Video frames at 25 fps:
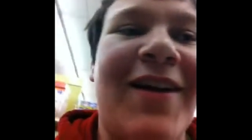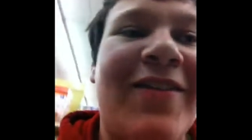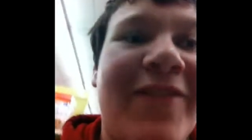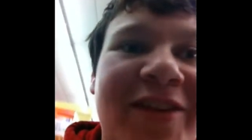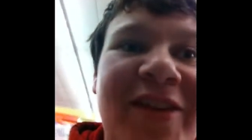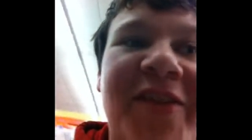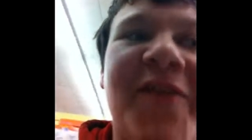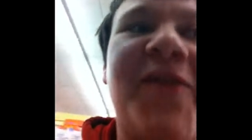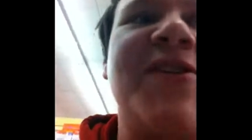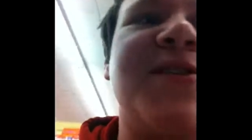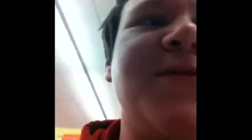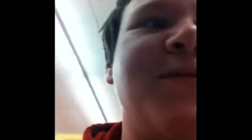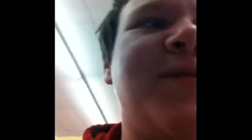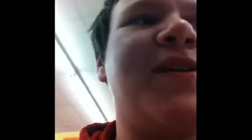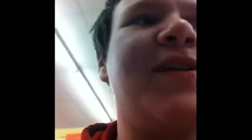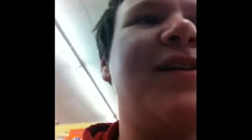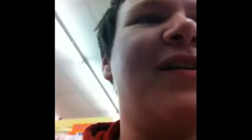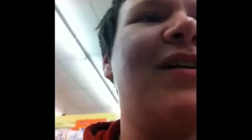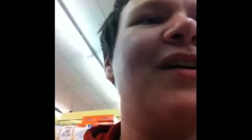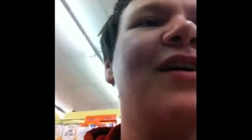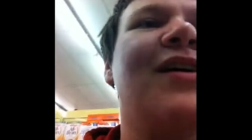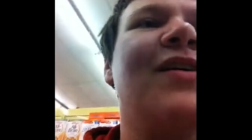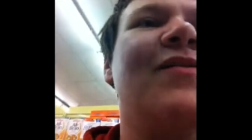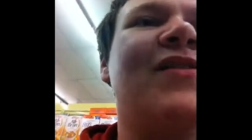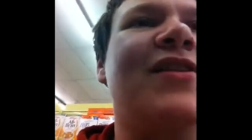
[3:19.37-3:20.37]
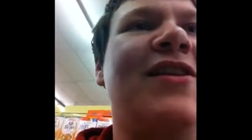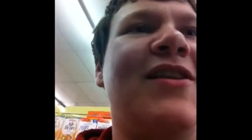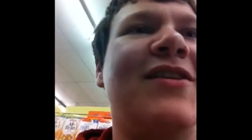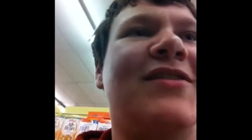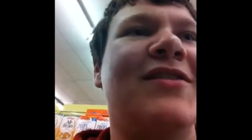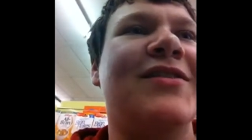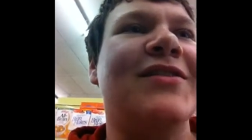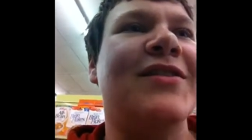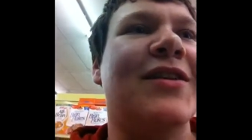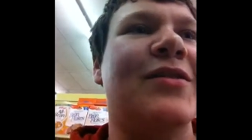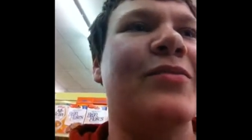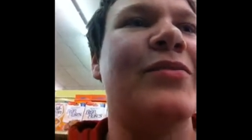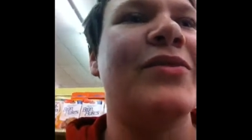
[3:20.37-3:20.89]
have that much money, but
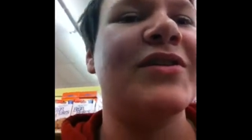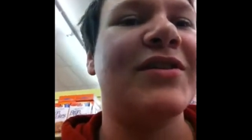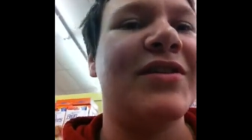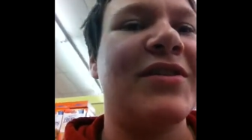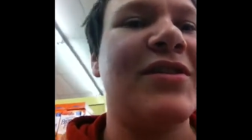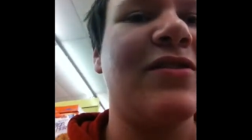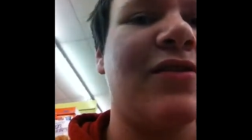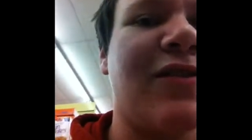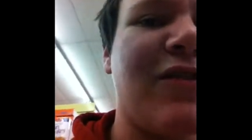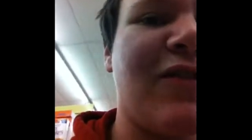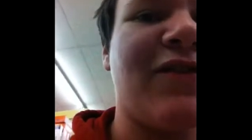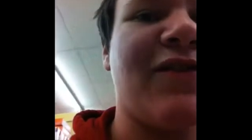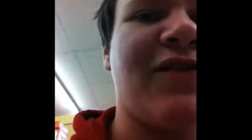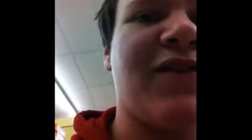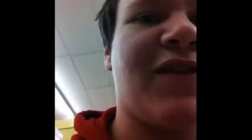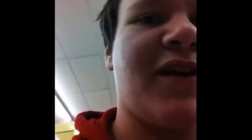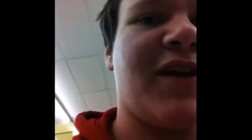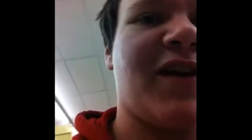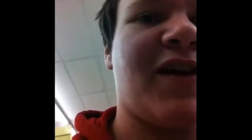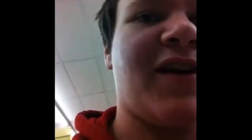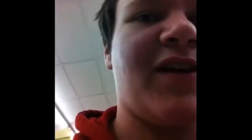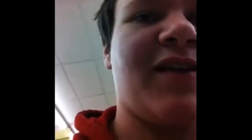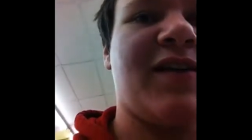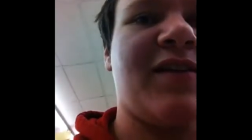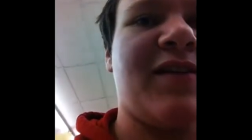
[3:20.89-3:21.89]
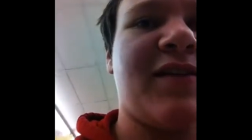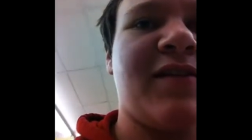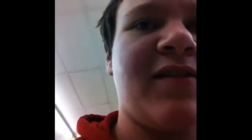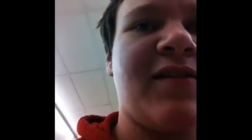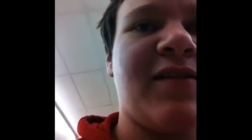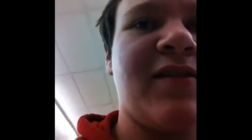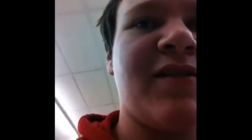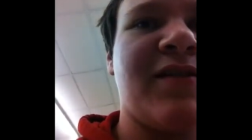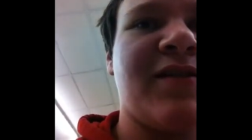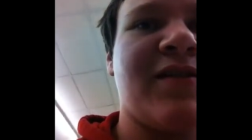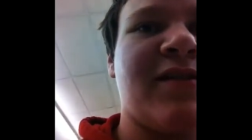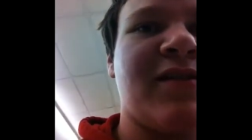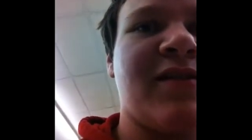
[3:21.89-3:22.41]
this is gonna be so funny.
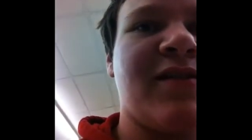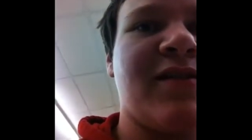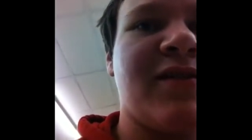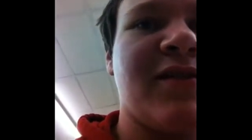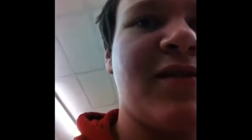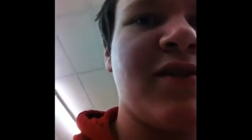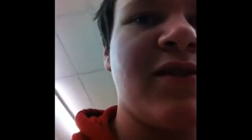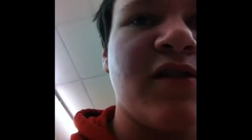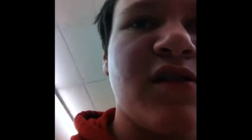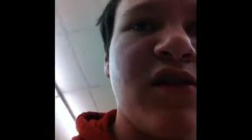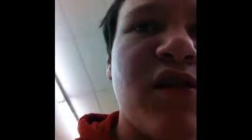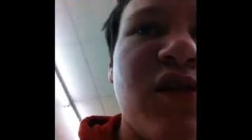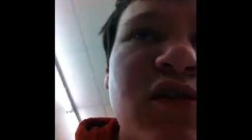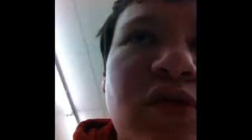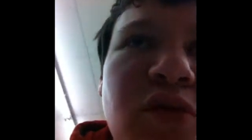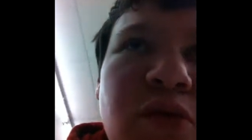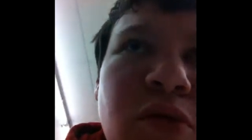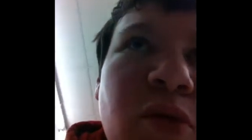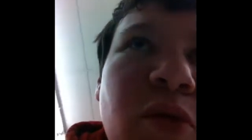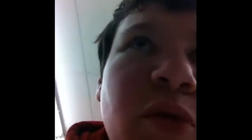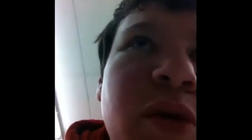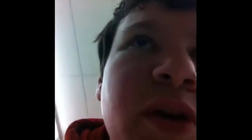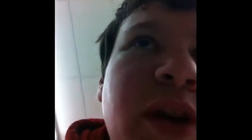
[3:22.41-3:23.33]
Ooh,